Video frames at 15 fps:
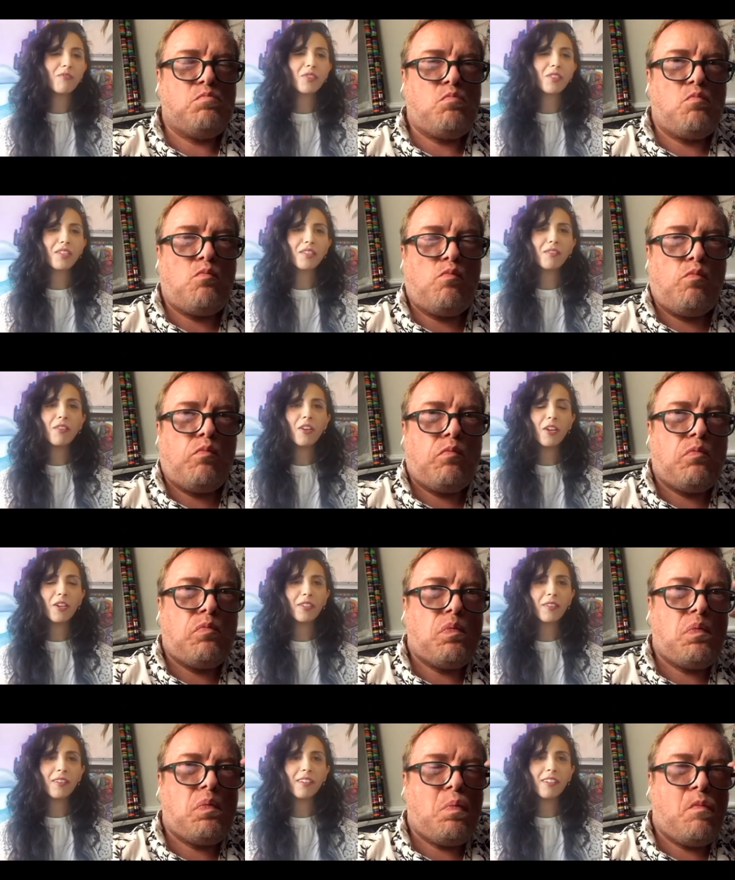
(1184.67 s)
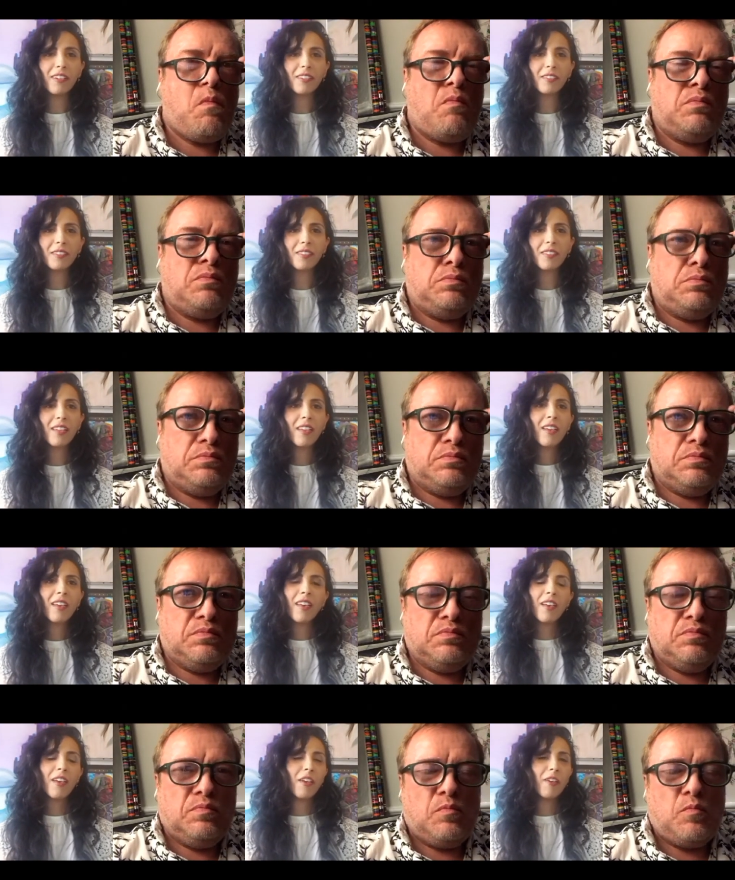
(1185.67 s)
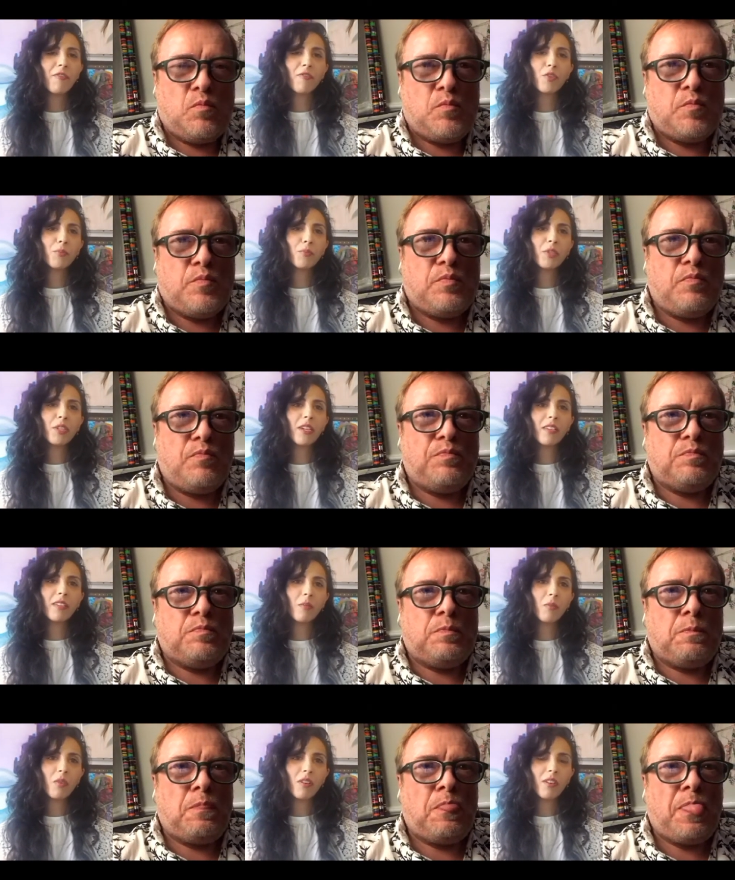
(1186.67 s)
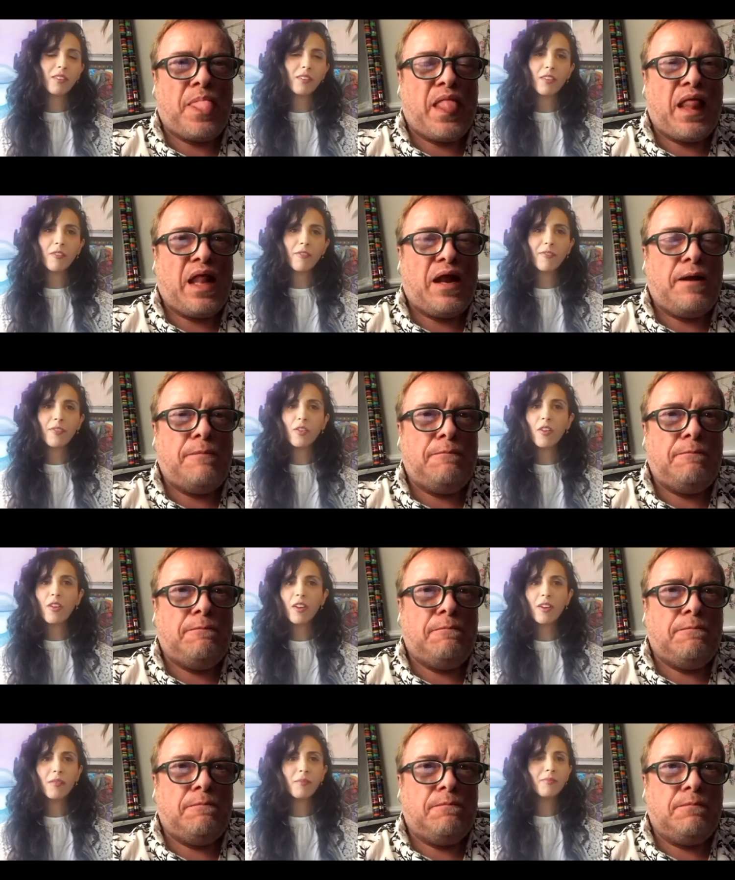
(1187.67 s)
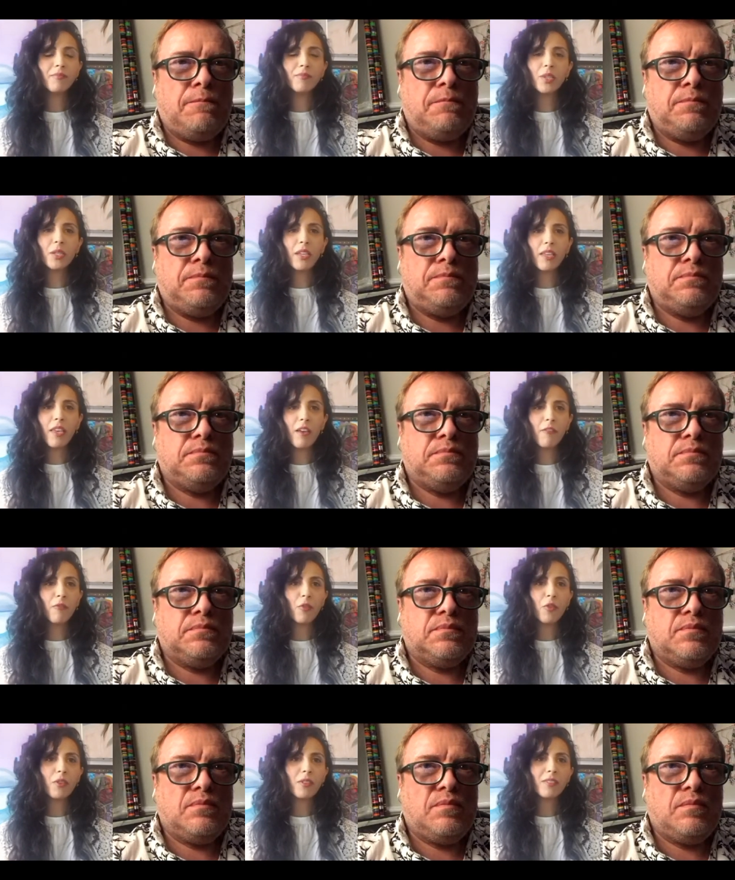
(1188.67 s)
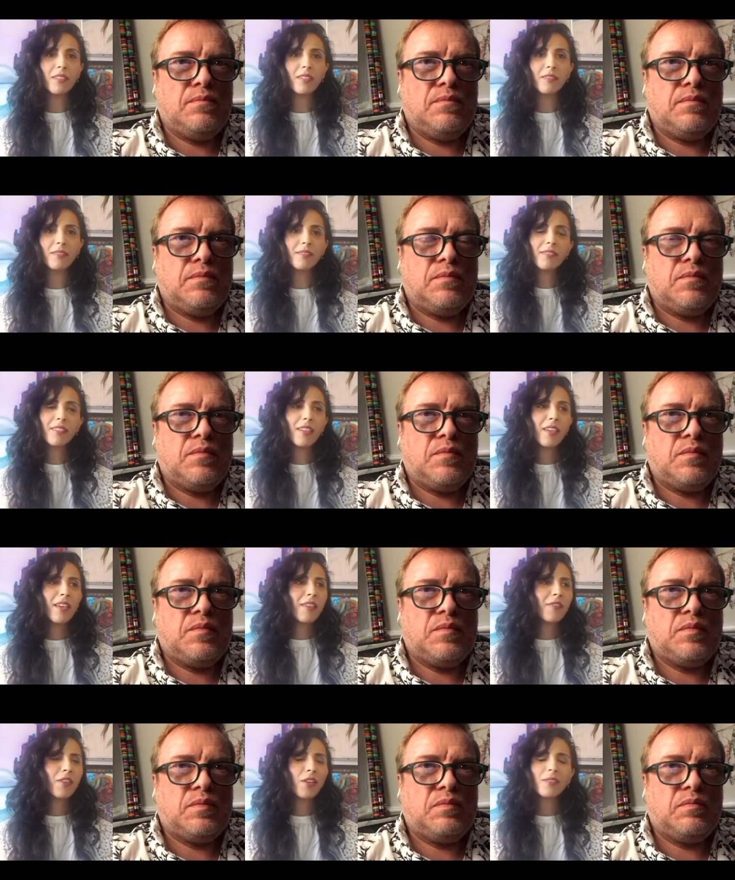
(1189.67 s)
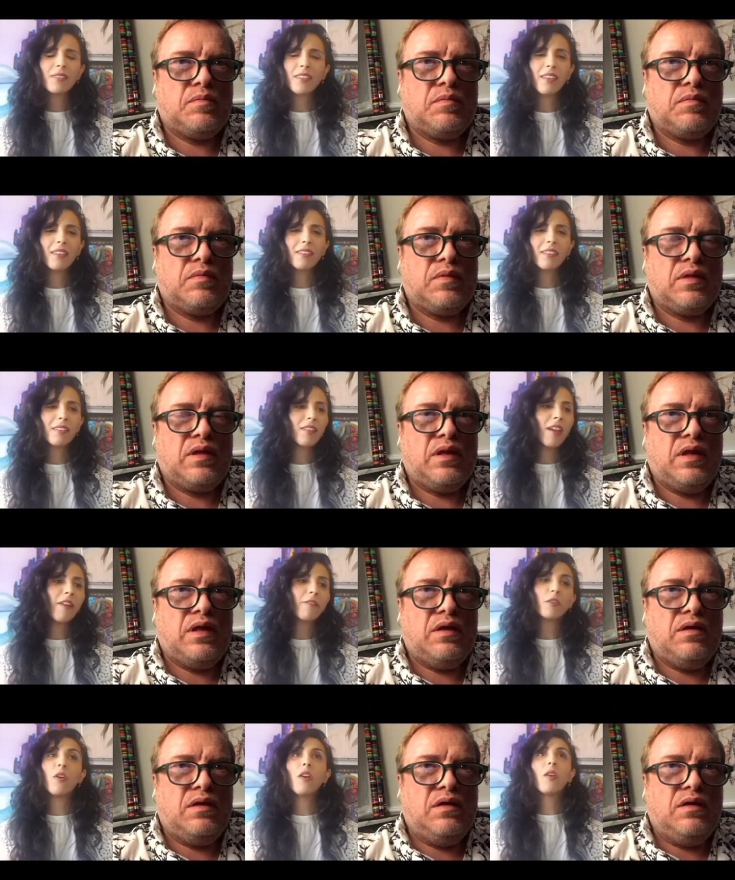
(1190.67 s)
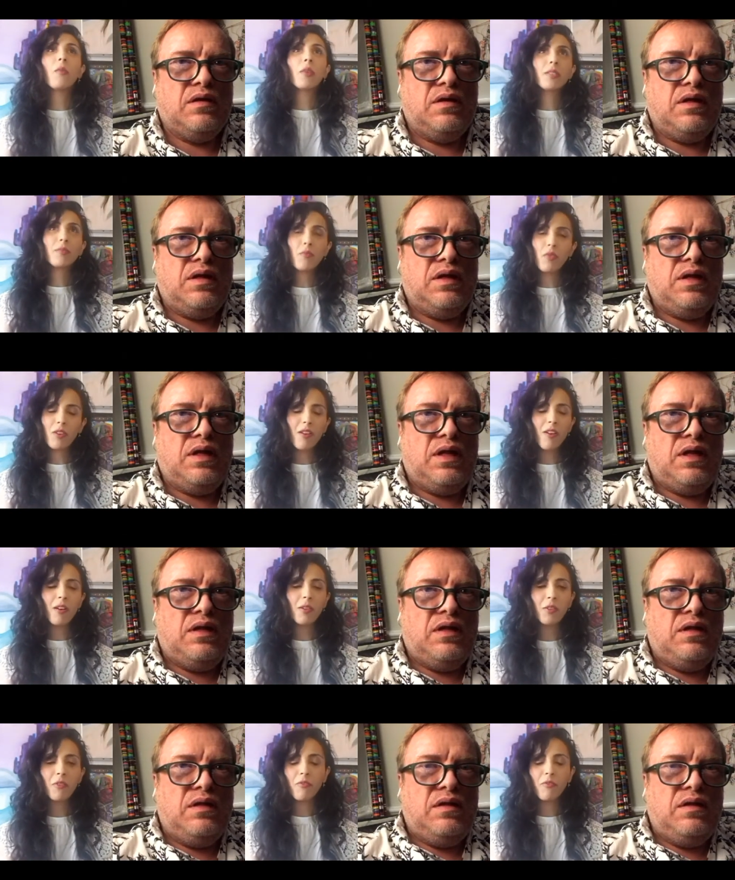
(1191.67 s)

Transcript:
Speaker 1: in luck, because if you're putting the work, if you're putting effort, and not saying that you have to always work hard.